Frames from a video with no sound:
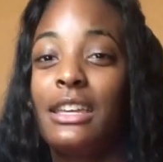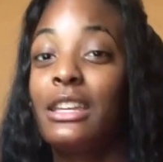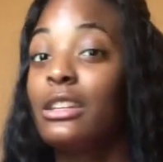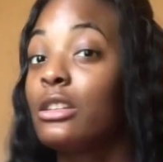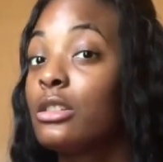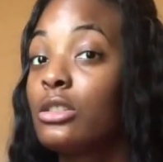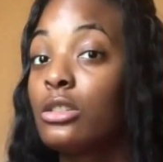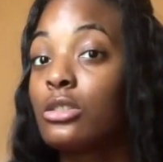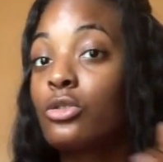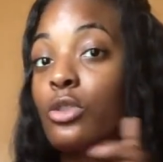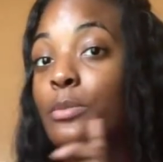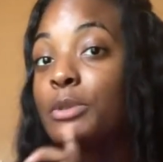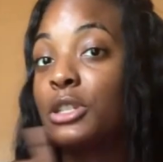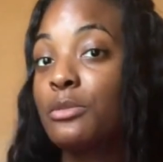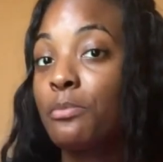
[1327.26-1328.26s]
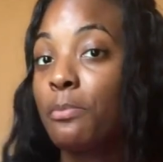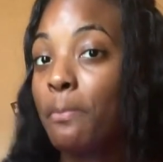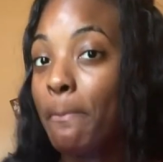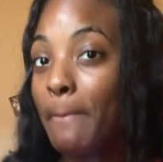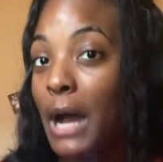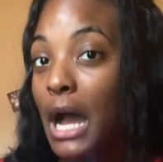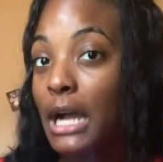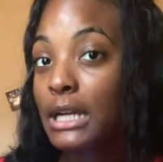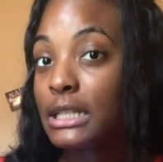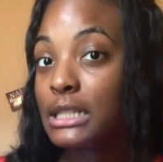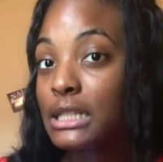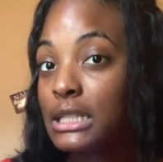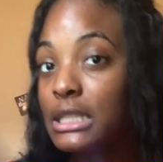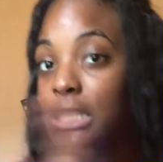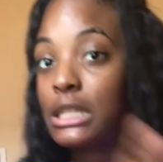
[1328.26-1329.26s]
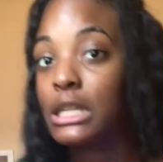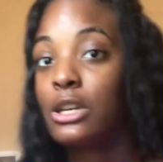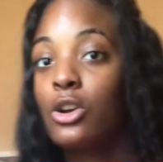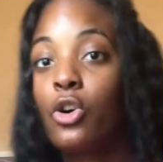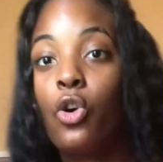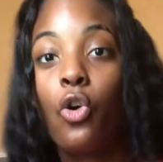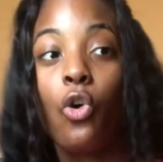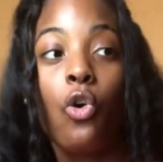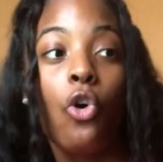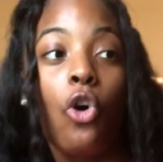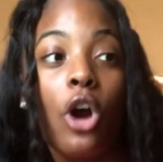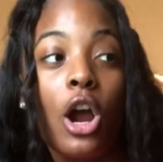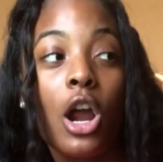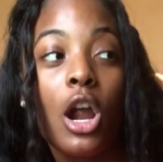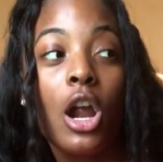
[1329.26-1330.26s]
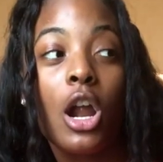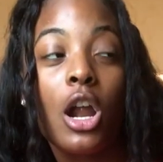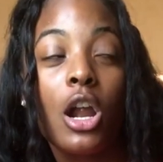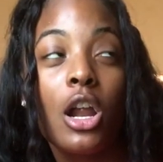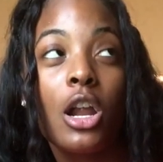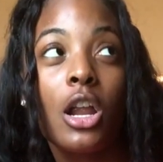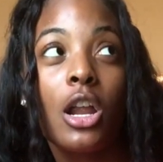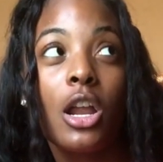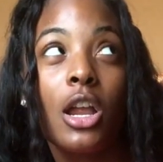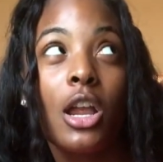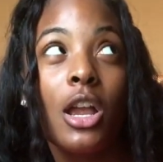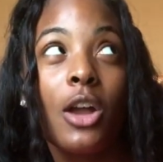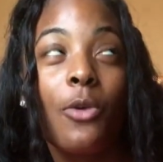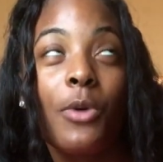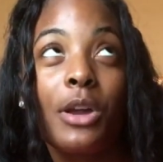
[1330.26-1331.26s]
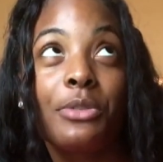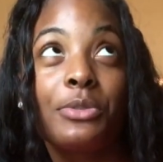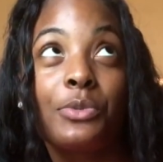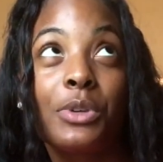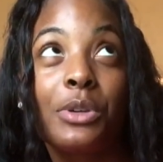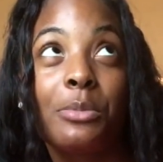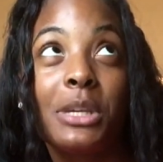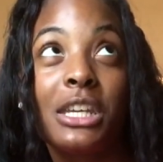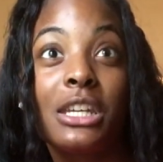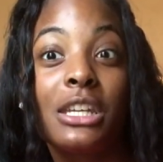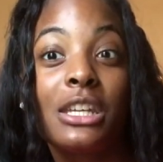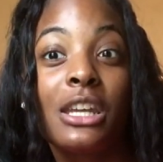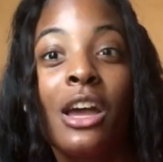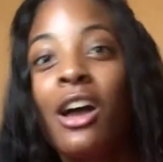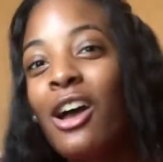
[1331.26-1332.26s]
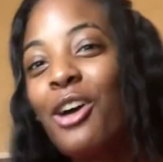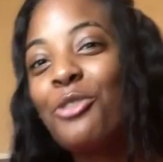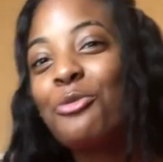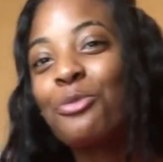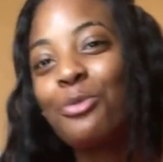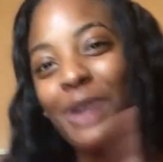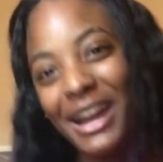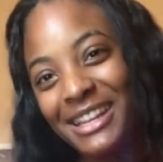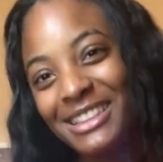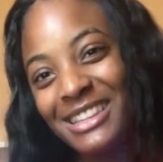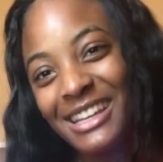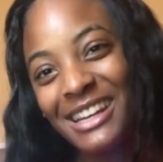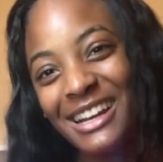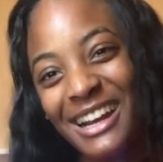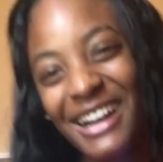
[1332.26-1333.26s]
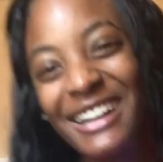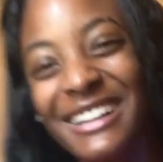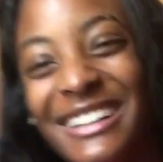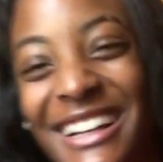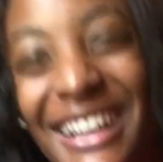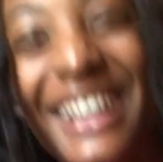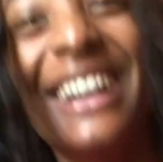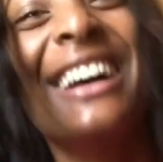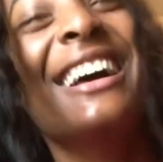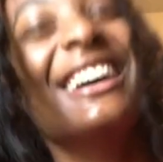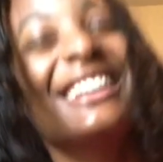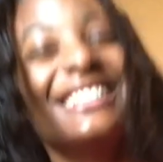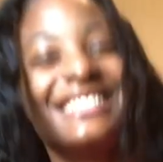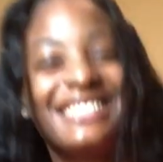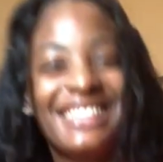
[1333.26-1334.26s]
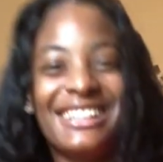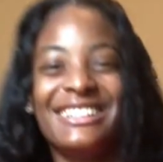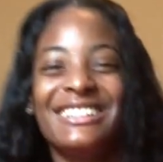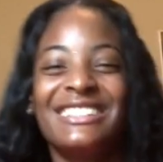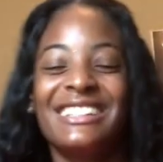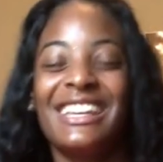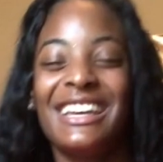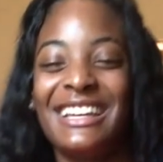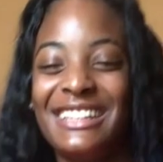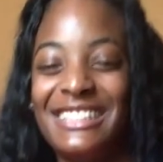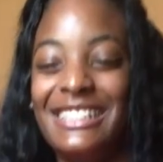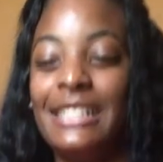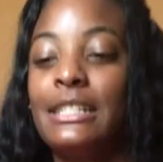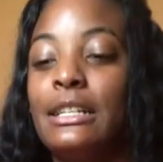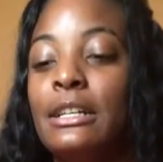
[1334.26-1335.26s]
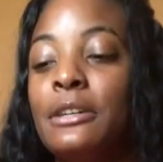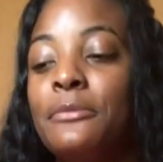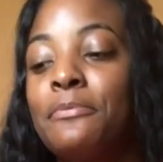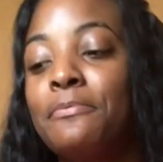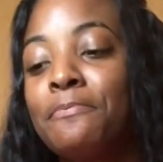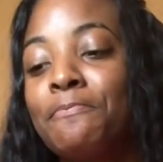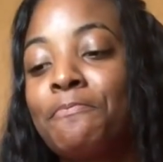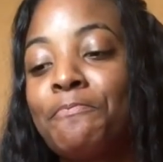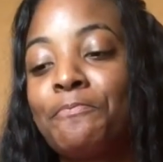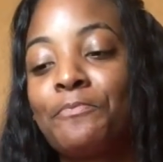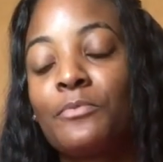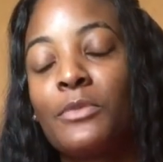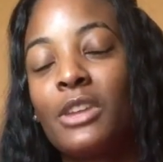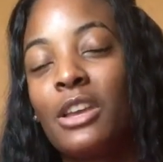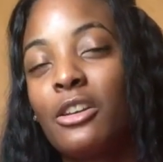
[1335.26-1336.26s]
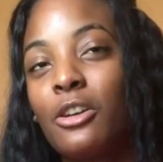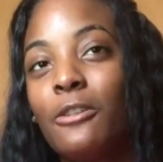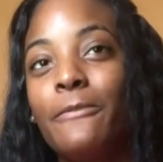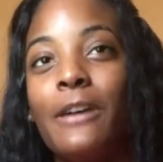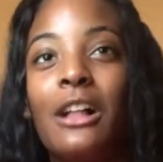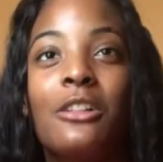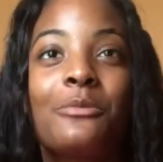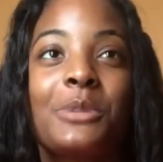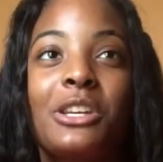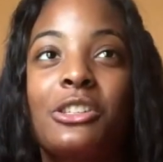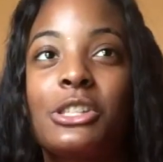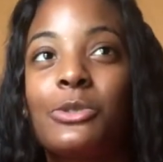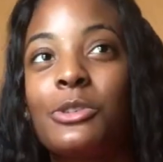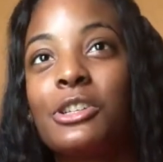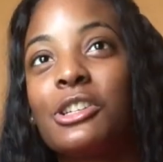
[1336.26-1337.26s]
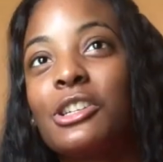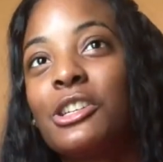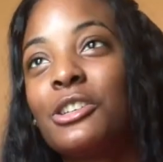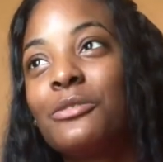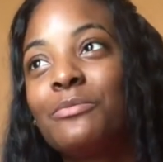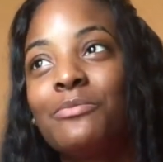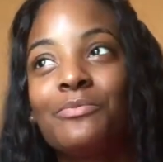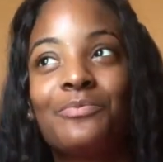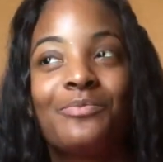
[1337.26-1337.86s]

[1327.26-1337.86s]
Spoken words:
in the description box, or where else would it be? Right there. So yeah, just go follow me on Twitter,